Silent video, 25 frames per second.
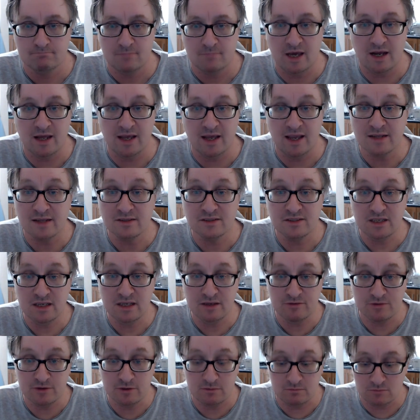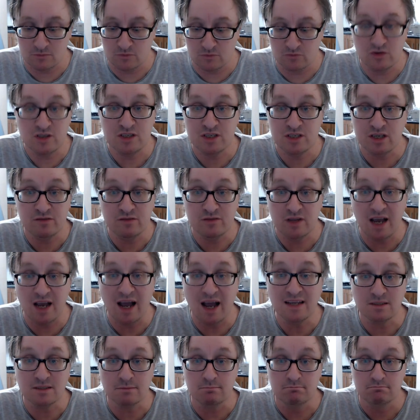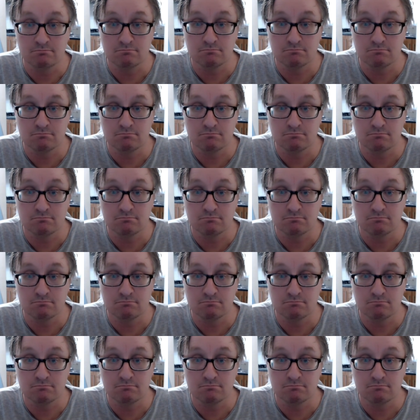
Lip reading: and I hadn't even received the item.